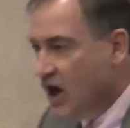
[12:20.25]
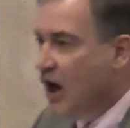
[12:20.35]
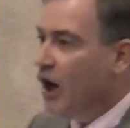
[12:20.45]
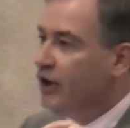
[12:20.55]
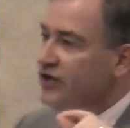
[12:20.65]

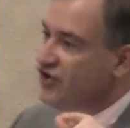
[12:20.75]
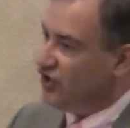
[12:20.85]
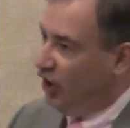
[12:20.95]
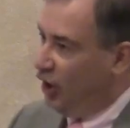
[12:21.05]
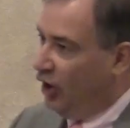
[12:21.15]
are
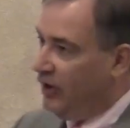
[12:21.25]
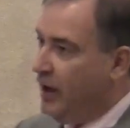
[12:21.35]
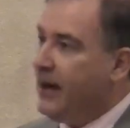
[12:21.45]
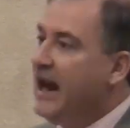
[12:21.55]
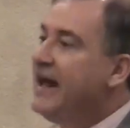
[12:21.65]
concerned
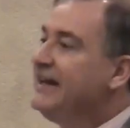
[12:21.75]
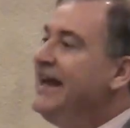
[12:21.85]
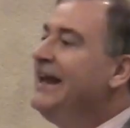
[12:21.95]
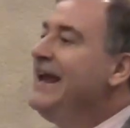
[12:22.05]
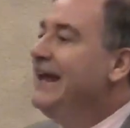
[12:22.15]
about how to
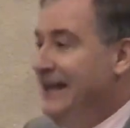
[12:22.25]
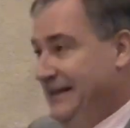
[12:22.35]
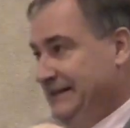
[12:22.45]
get in.